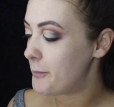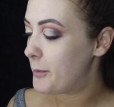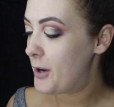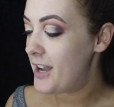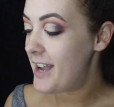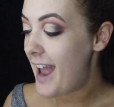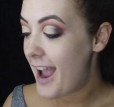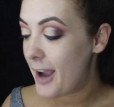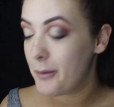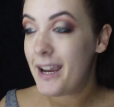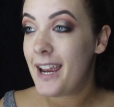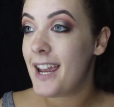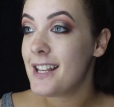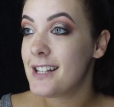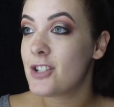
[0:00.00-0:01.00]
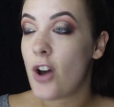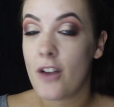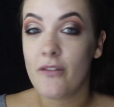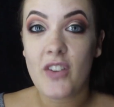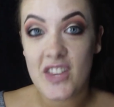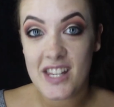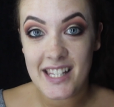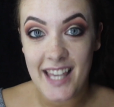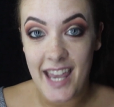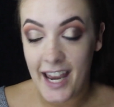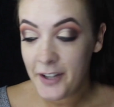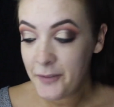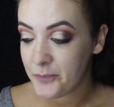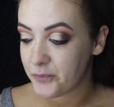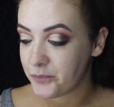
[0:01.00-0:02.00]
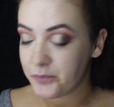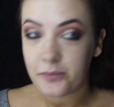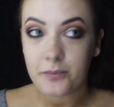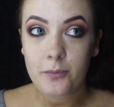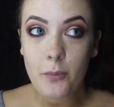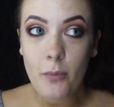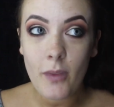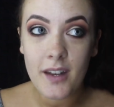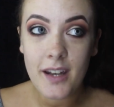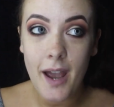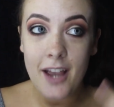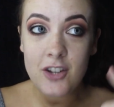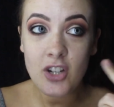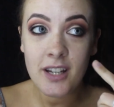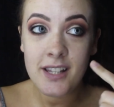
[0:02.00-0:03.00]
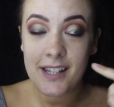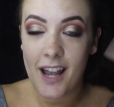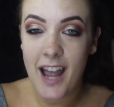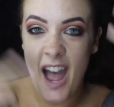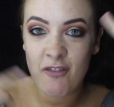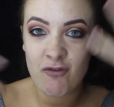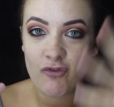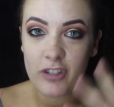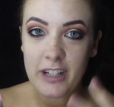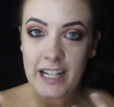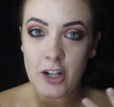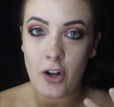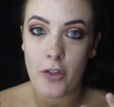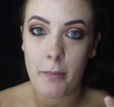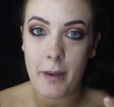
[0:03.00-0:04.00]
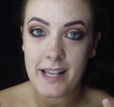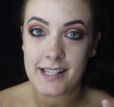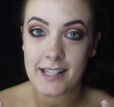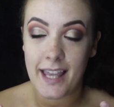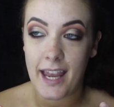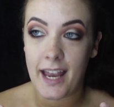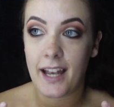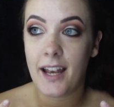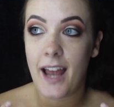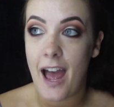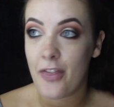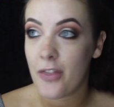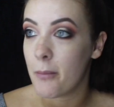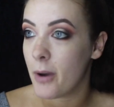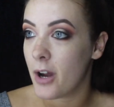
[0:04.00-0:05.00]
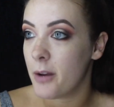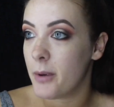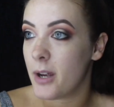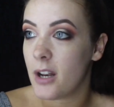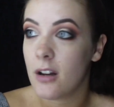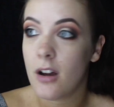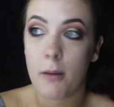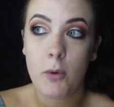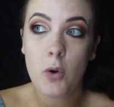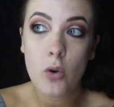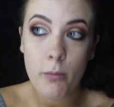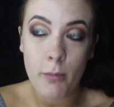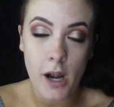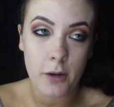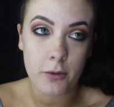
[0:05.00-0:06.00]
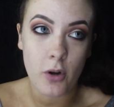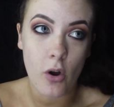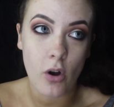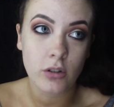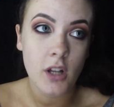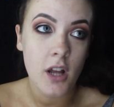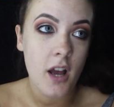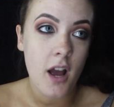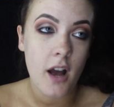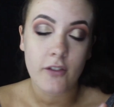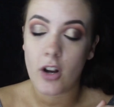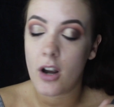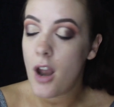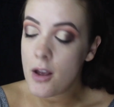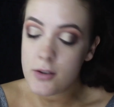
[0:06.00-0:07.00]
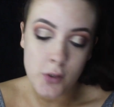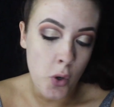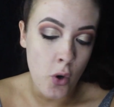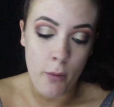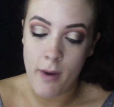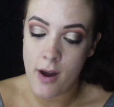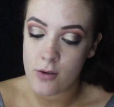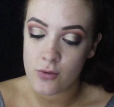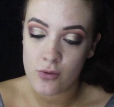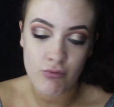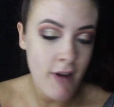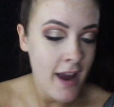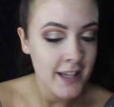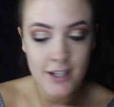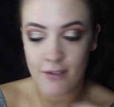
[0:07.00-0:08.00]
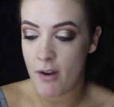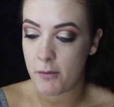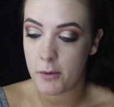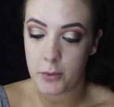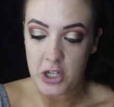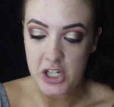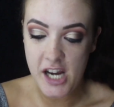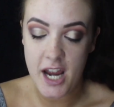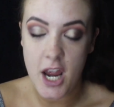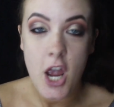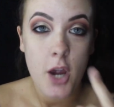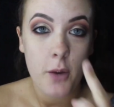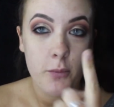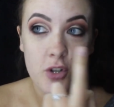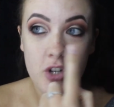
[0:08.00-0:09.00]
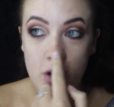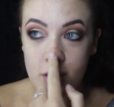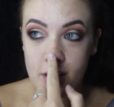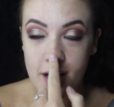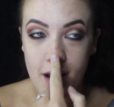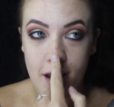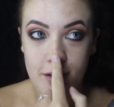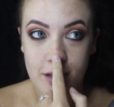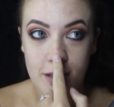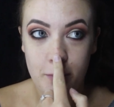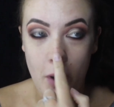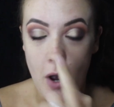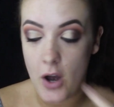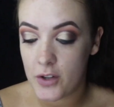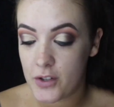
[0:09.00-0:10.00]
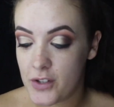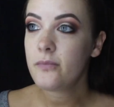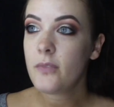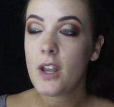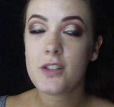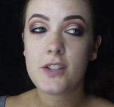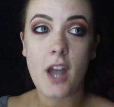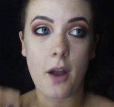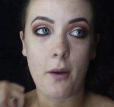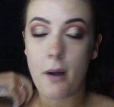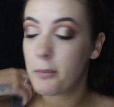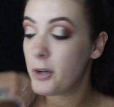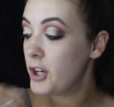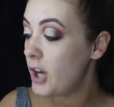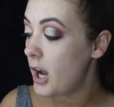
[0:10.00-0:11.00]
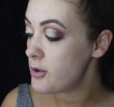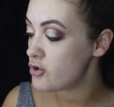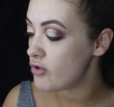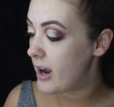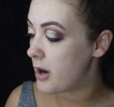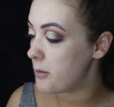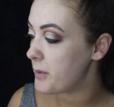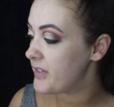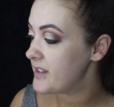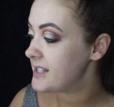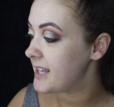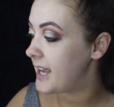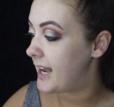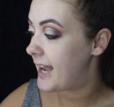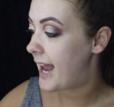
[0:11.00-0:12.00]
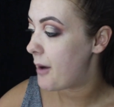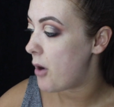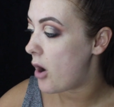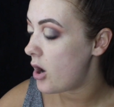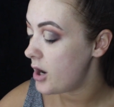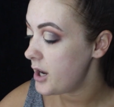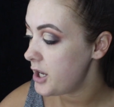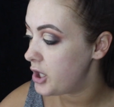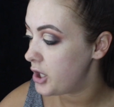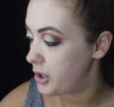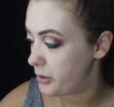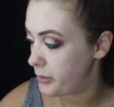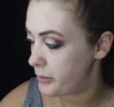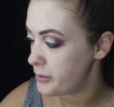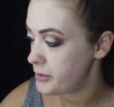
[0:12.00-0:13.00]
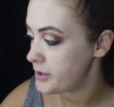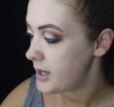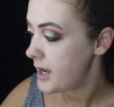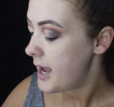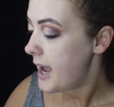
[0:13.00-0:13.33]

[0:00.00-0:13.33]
but now it is time for the skin. Now, as you can see, I haven't really got the best skin at the moment. I'm hormonal, I've got loads of hormones racing around my body, producing loads of spots. So I'm going to go straight on with the skin. Now, I use